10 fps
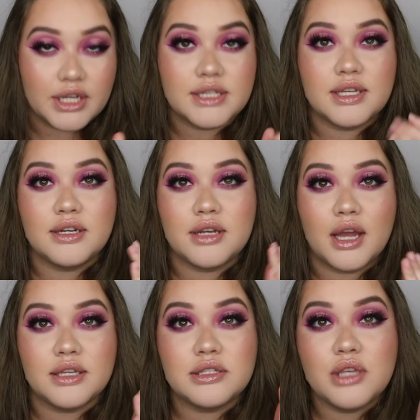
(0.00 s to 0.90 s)
It's a
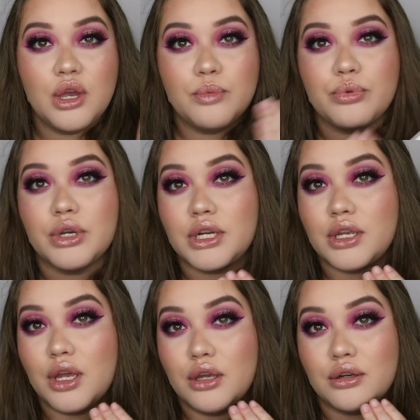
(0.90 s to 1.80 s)
nice,
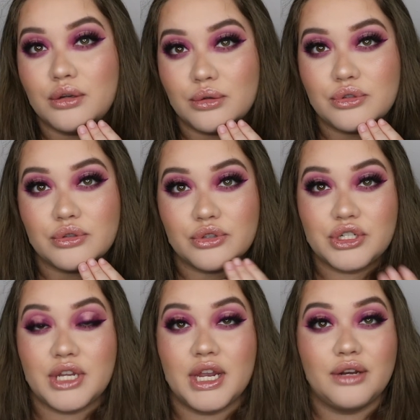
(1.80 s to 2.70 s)
pretty, neutral
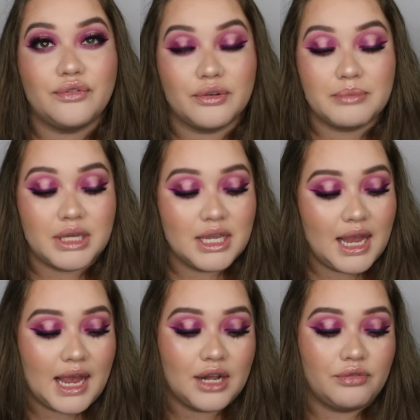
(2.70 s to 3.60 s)
shade for me,
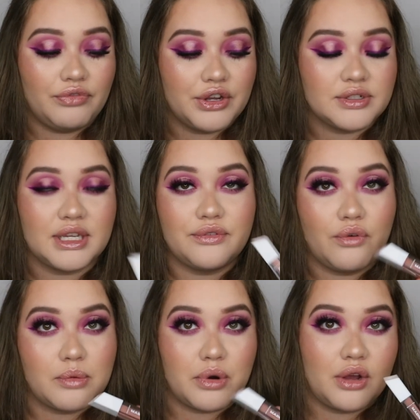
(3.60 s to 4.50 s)
and there's like
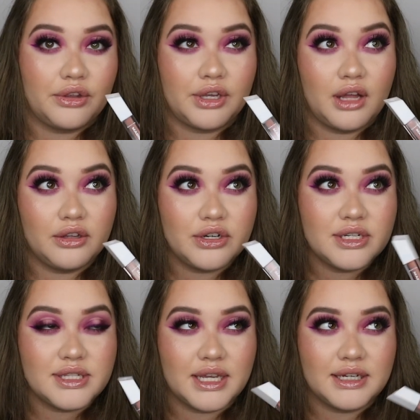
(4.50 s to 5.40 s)
4 more other
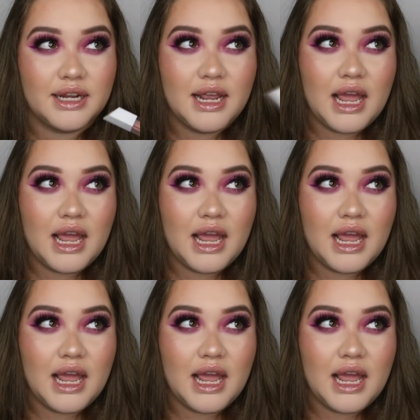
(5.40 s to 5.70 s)
colors, and